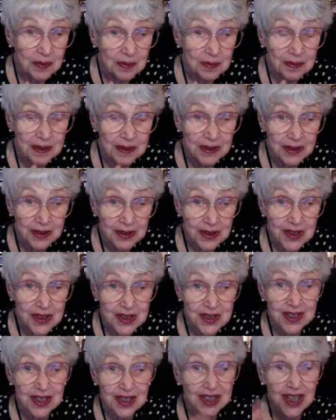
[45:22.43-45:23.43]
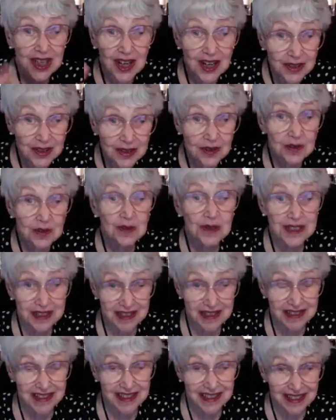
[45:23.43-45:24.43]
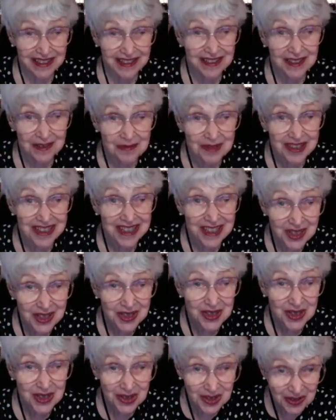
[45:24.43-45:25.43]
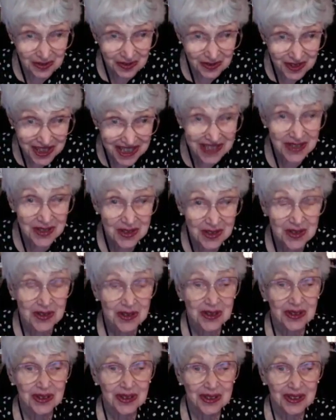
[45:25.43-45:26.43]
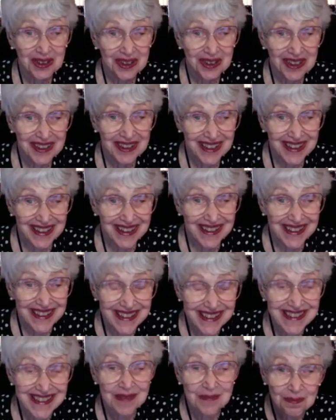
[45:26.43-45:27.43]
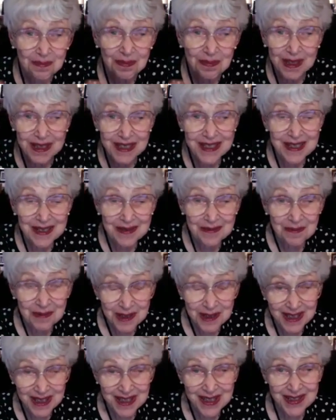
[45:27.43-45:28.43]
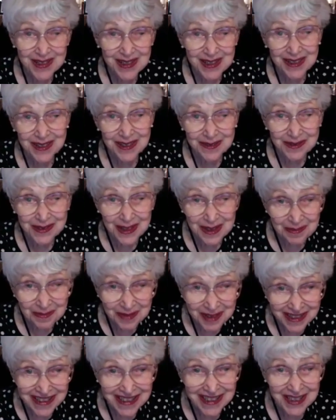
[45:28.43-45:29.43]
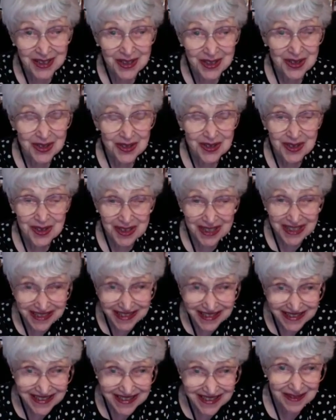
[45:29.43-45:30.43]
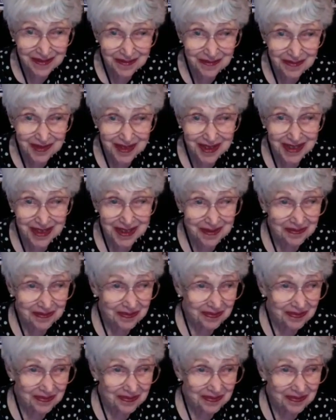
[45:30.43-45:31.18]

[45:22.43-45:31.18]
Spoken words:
because the conquest and domination of nature is part and parcel of domination systems.